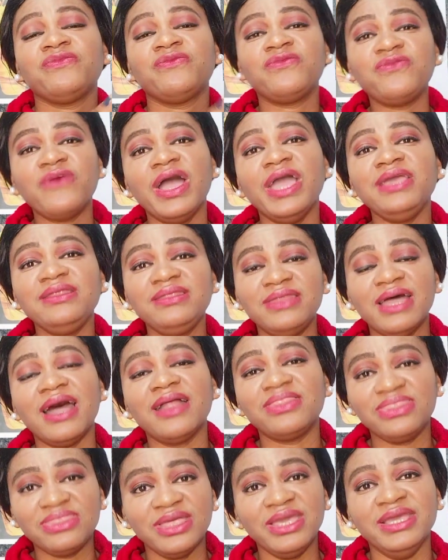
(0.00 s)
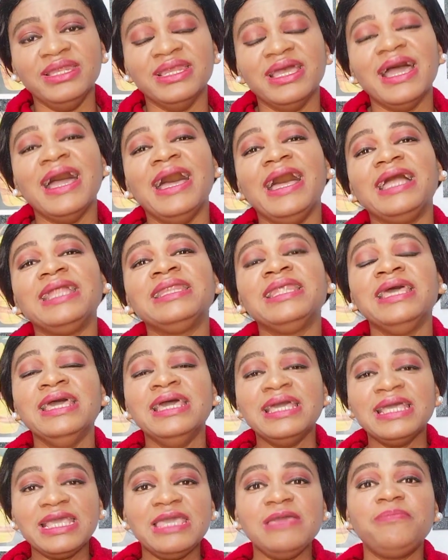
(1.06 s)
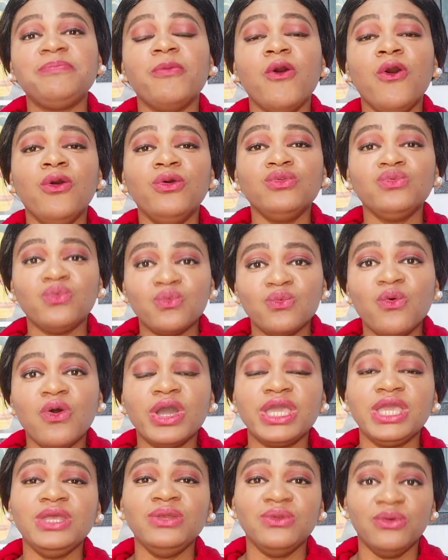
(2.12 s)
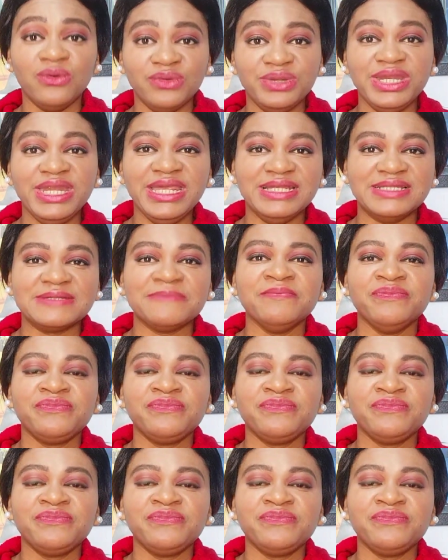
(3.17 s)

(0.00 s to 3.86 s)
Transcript: Find that thing and keep on working on it.